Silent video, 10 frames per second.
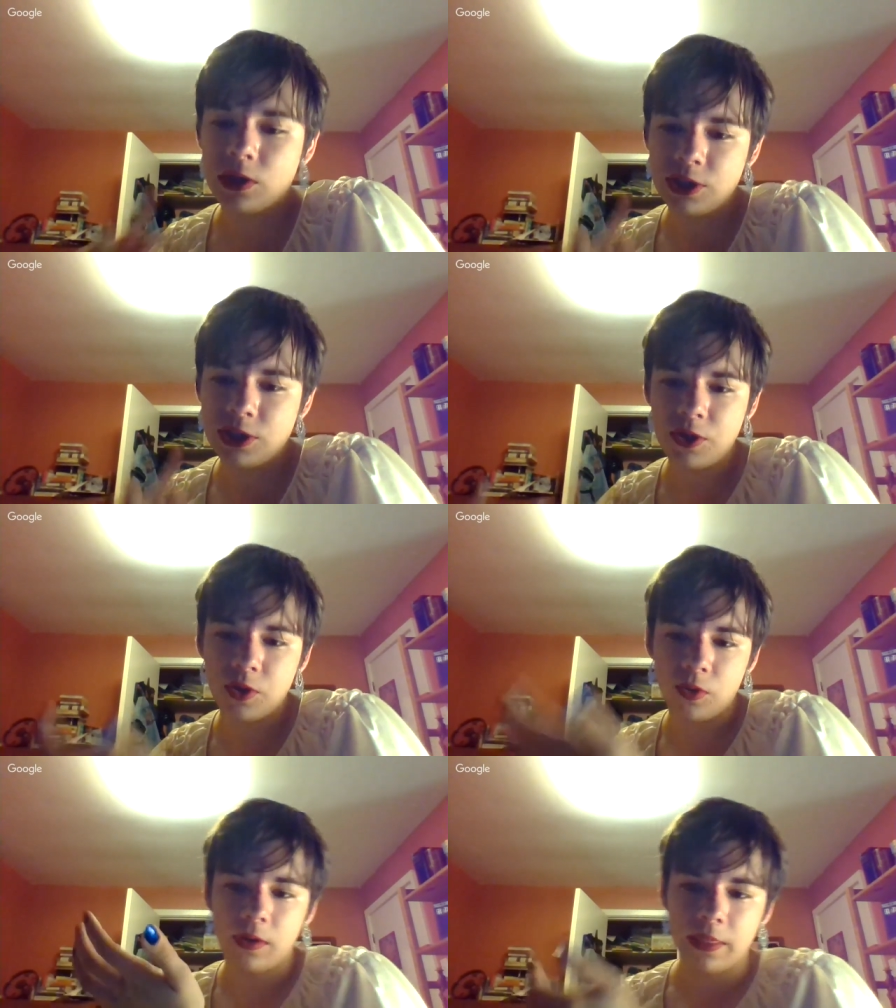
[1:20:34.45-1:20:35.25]

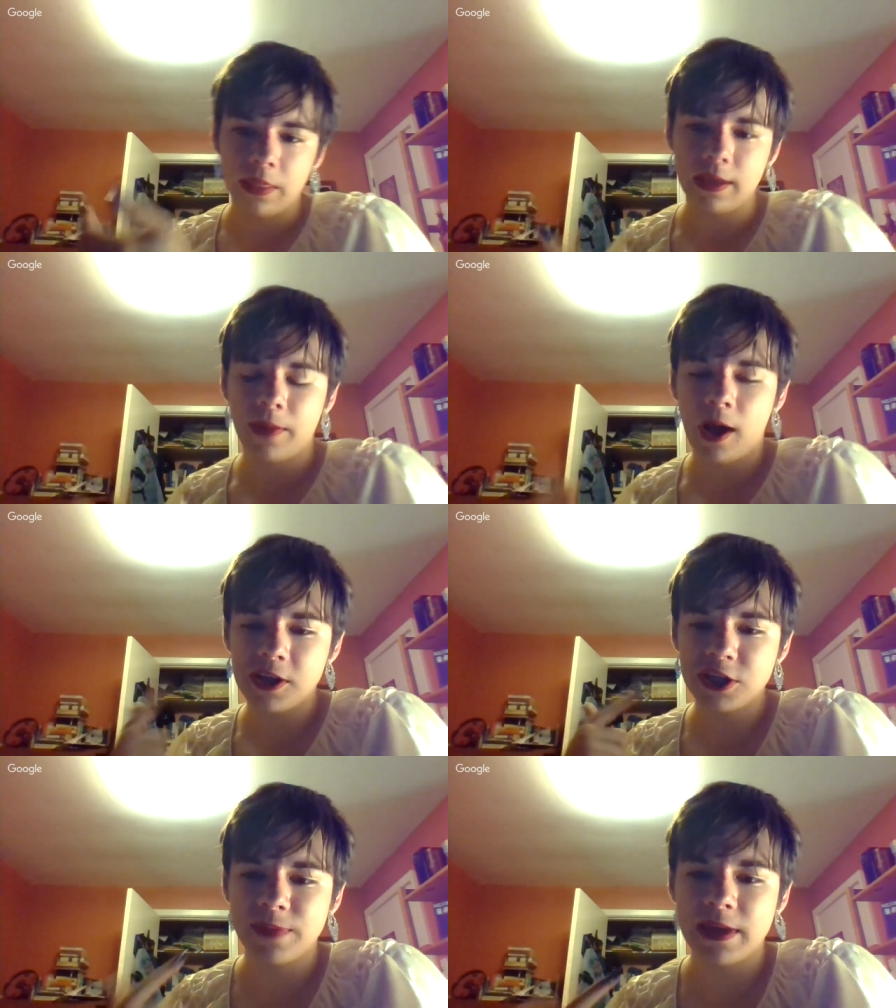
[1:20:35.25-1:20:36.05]
Two, the
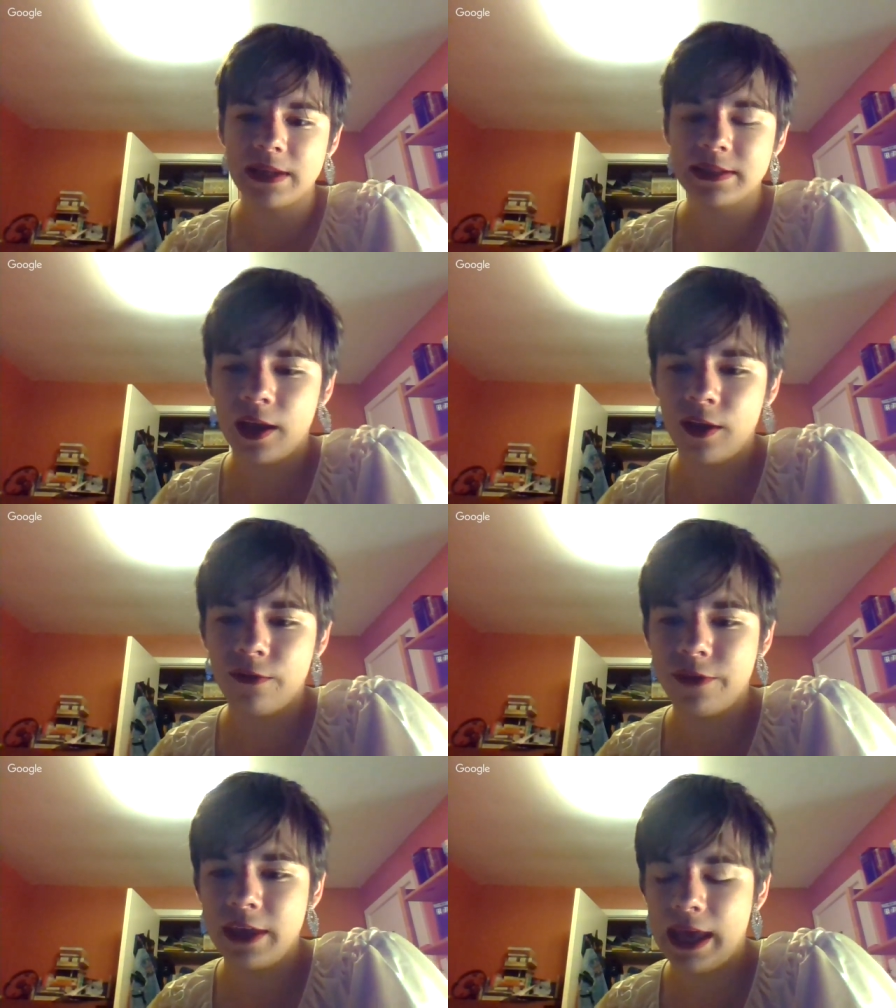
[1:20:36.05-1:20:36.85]
abolishment
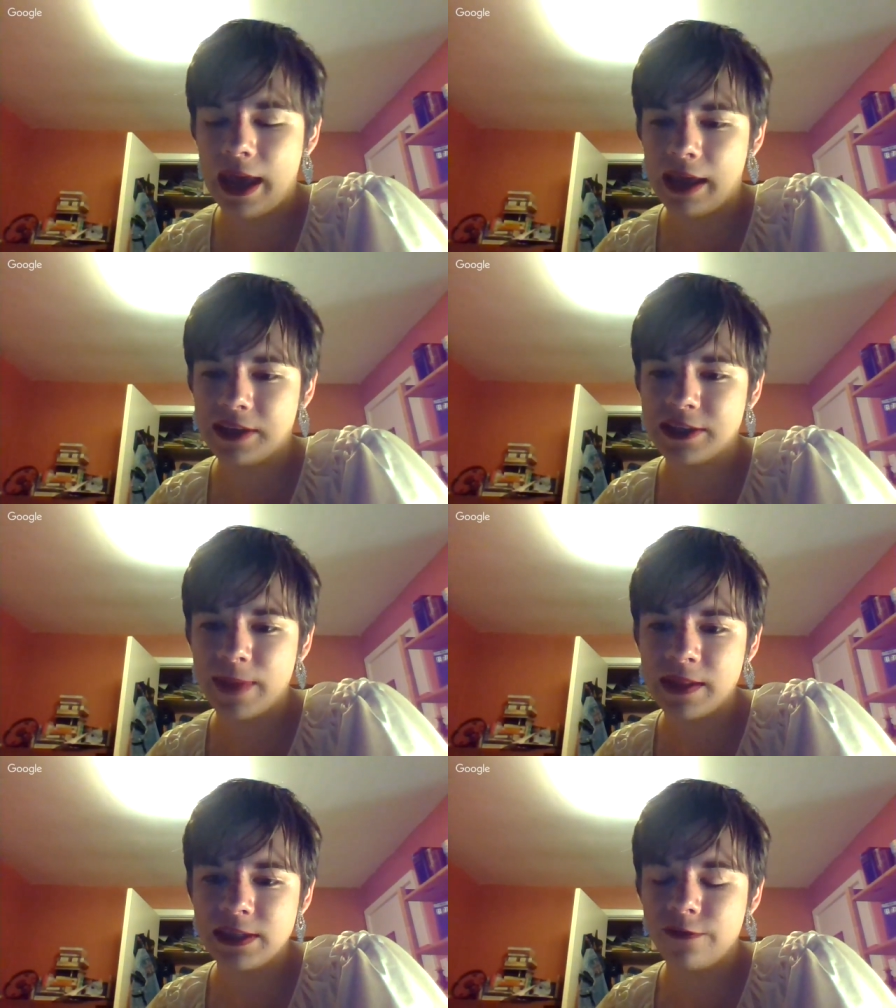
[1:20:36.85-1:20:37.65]
of the
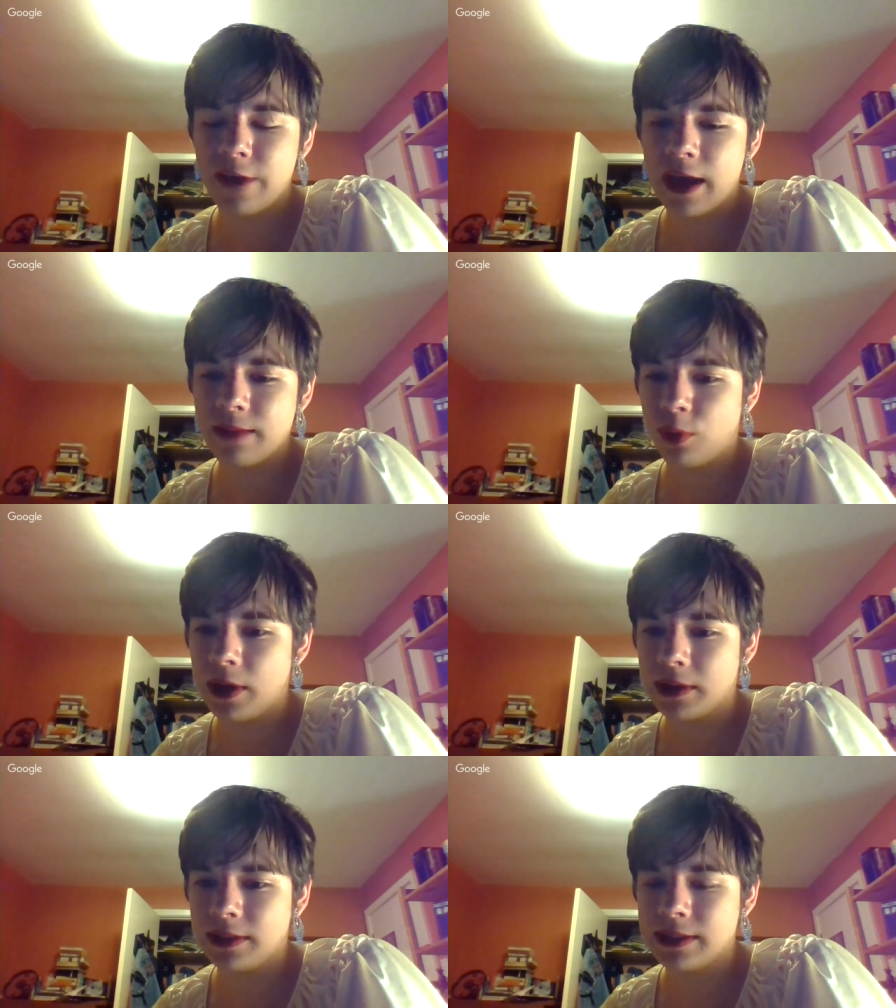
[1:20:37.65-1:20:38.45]
expensive and
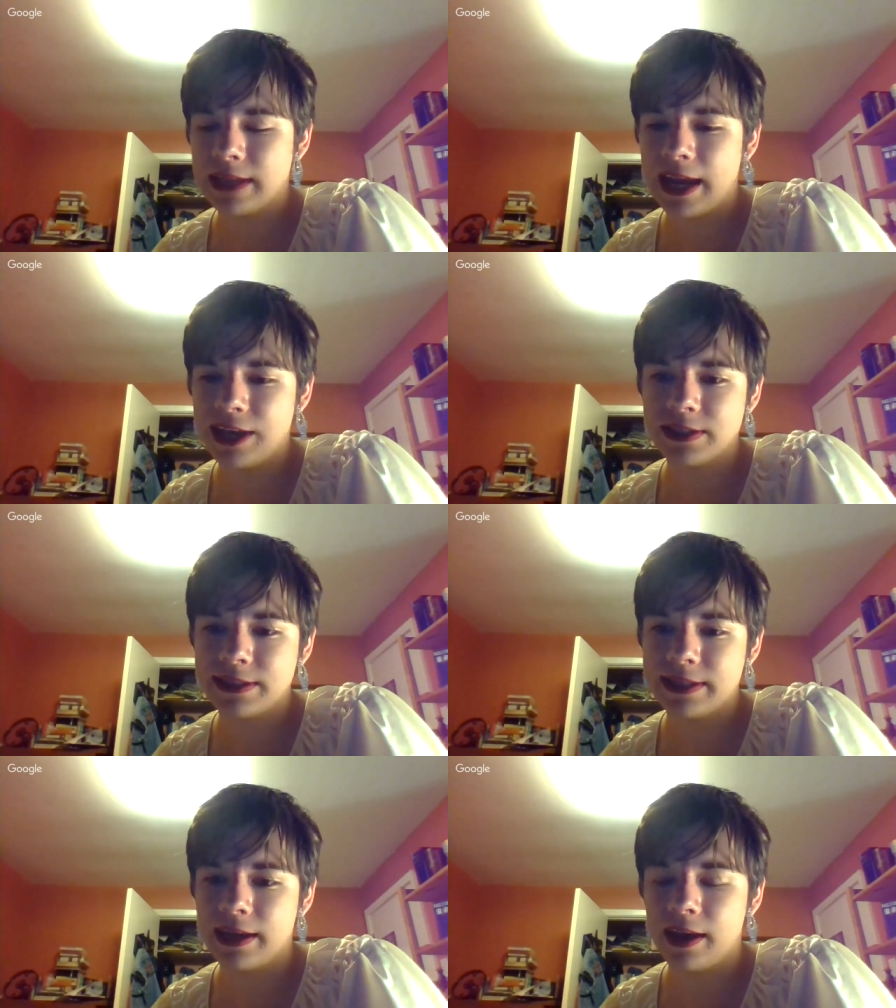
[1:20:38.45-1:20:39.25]
pointless
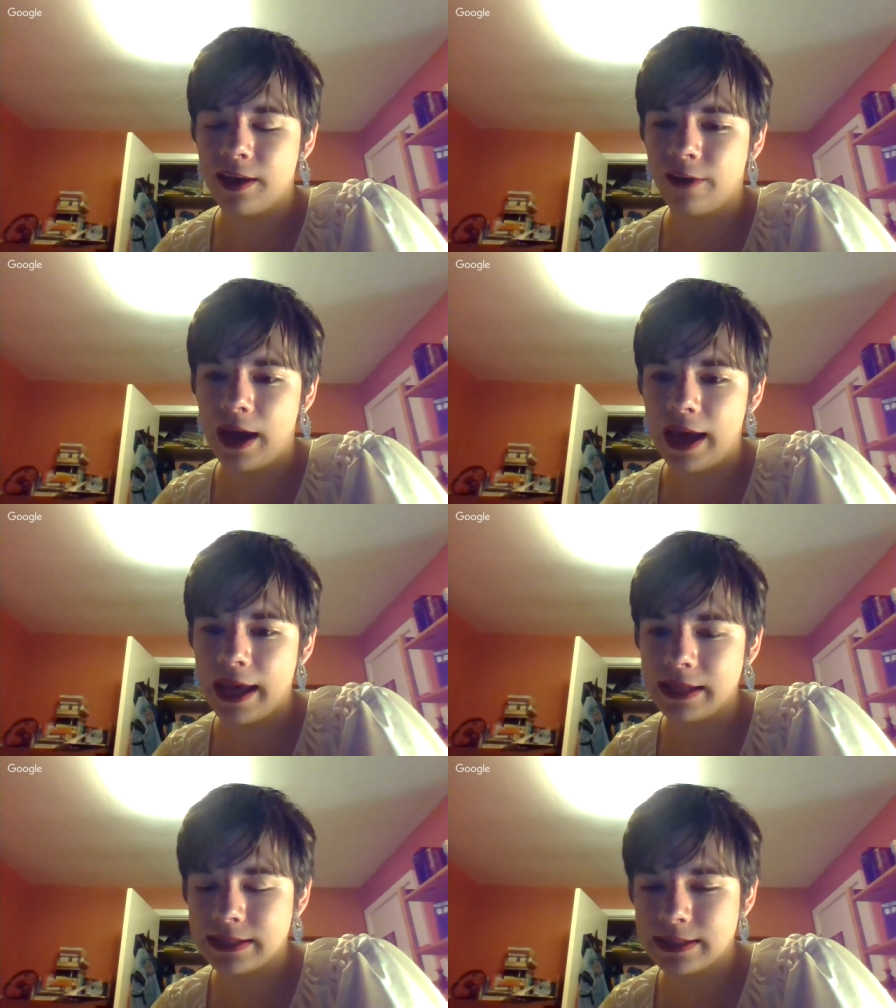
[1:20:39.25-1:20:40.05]
agency of
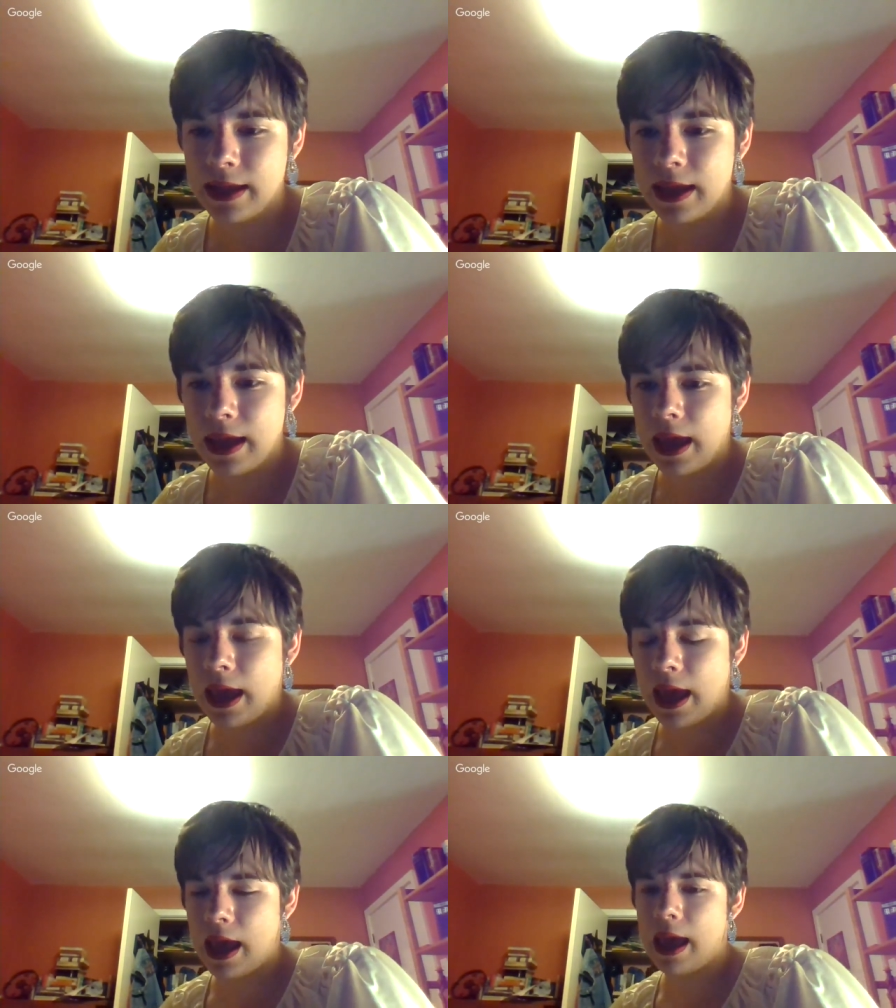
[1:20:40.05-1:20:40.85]
ICE.
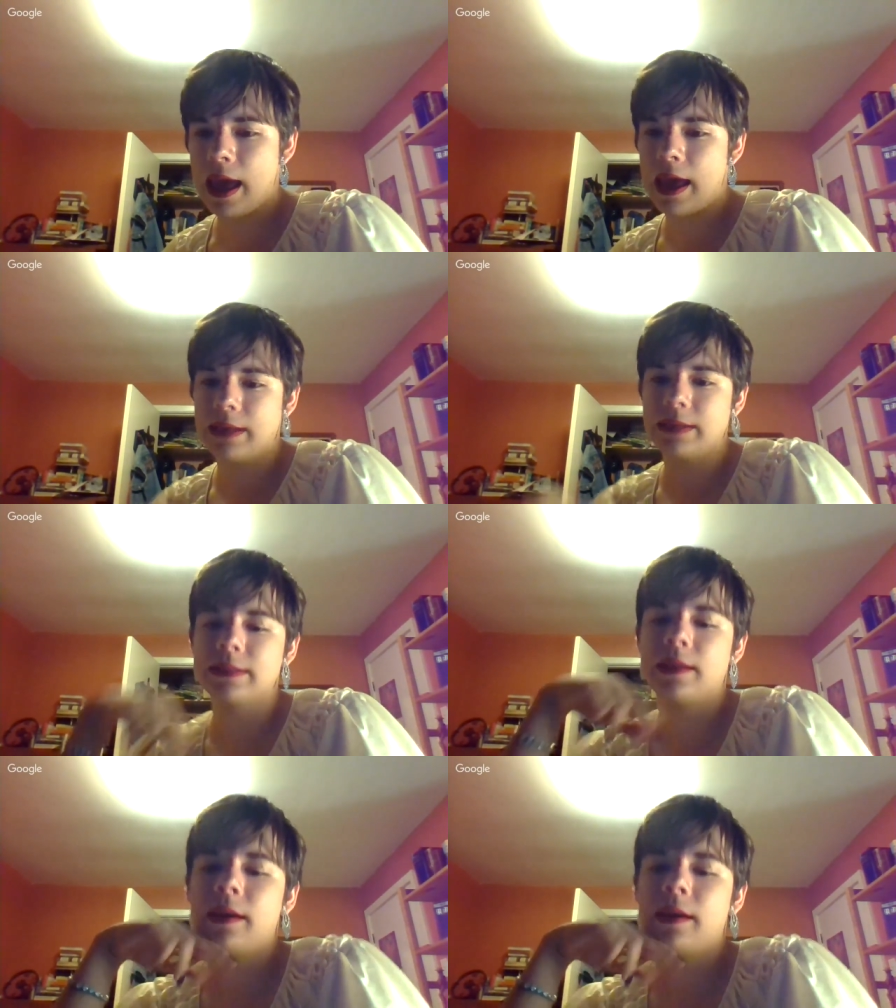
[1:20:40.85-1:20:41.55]
And